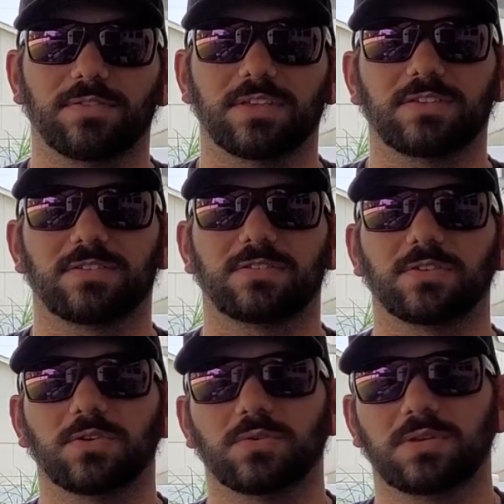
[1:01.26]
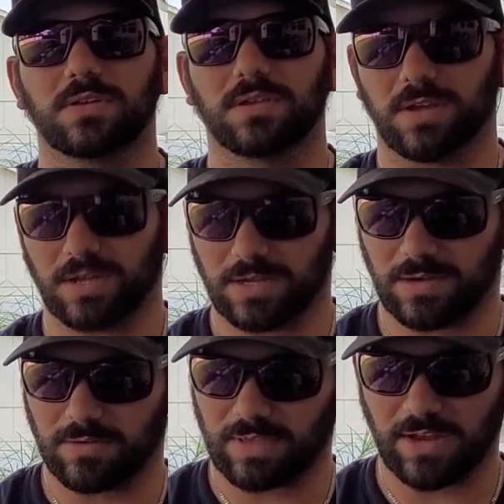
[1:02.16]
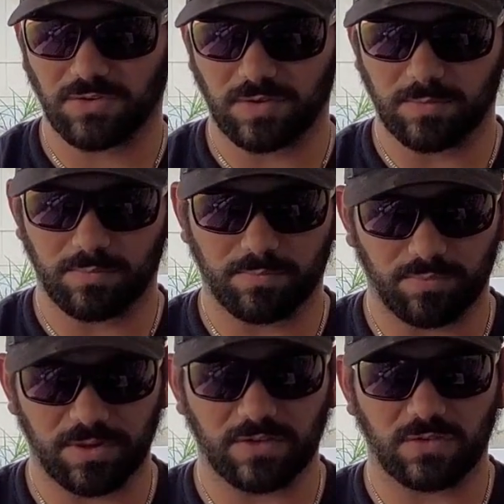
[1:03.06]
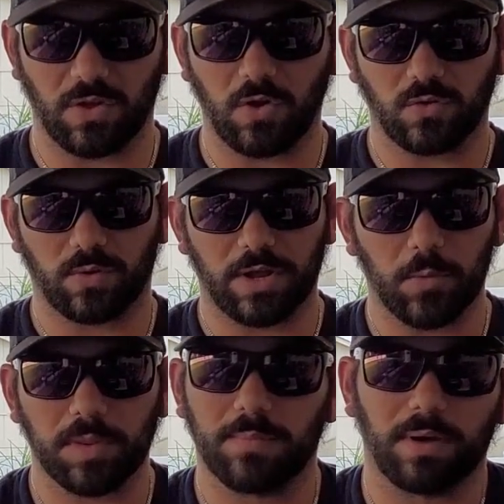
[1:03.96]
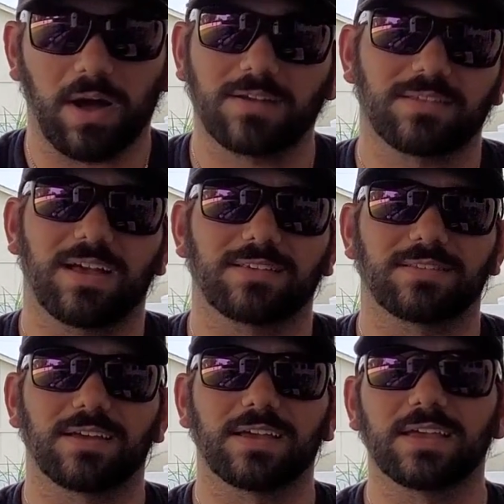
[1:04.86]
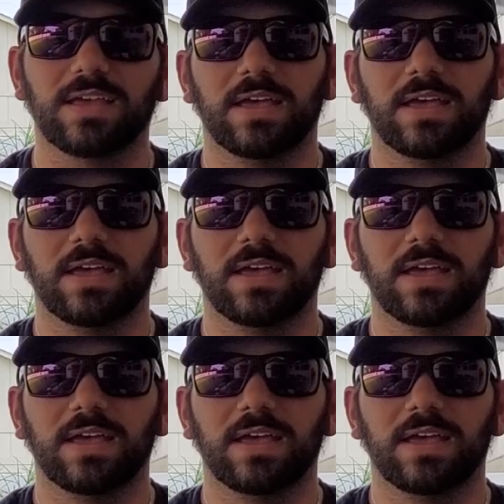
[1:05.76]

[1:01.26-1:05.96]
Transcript: this soon. I was actually pretty stoked when I opened the box last night.